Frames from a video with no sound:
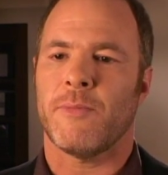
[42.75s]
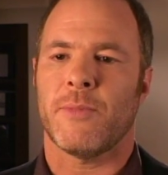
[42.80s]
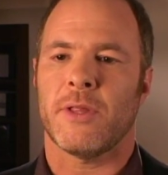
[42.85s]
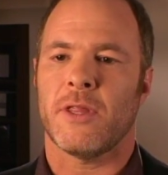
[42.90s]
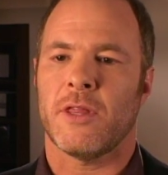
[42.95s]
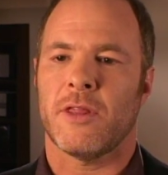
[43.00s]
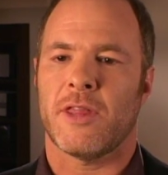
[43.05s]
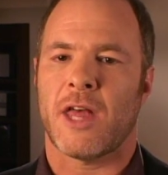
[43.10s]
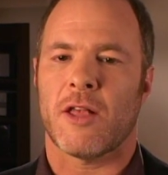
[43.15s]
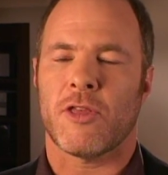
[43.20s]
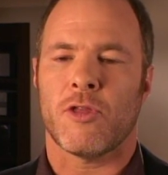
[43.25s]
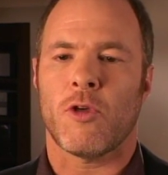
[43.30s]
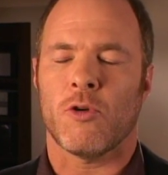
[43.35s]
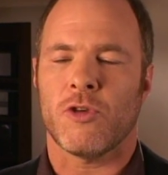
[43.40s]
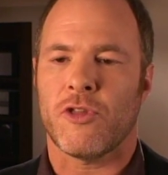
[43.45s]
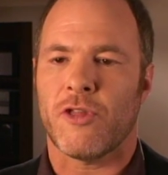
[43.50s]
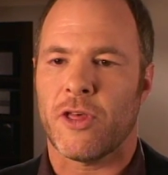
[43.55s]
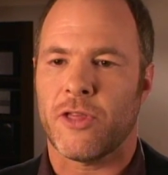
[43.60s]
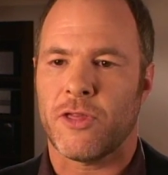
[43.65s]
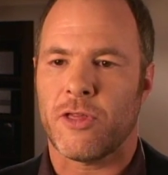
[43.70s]
but
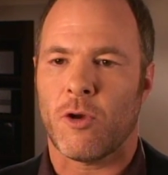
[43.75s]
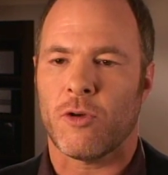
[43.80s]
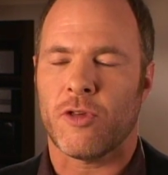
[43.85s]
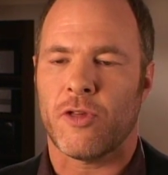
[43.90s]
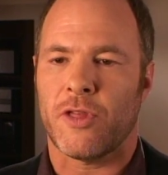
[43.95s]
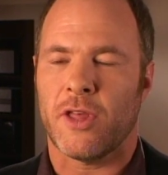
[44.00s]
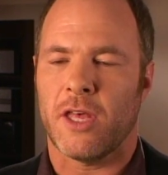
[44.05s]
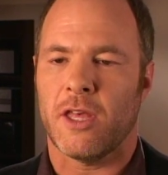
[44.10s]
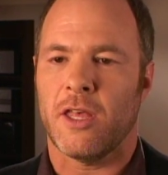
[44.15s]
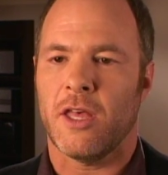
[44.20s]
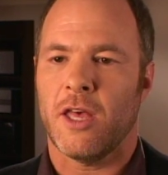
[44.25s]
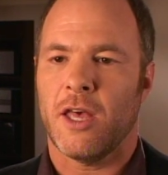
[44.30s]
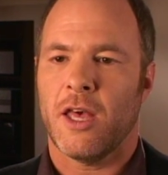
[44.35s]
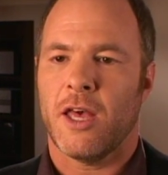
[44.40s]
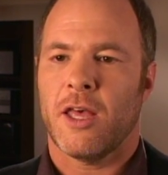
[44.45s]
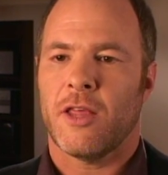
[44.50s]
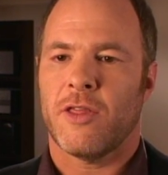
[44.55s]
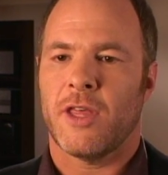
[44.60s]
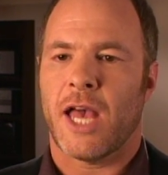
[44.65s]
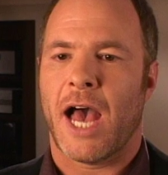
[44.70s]
those are
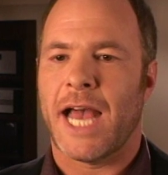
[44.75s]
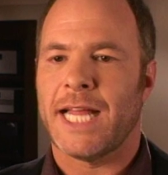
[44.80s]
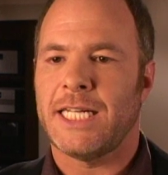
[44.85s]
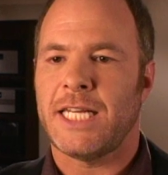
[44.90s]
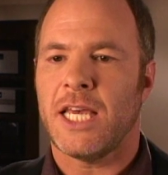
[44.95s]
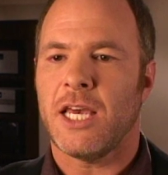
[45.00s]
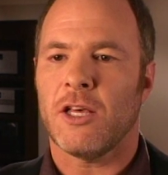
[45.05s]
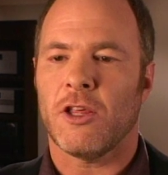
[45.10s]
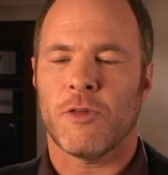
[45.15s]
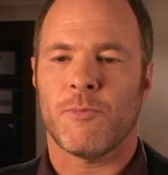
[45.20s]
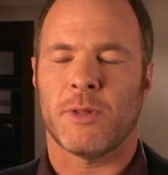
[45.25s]
the ideals.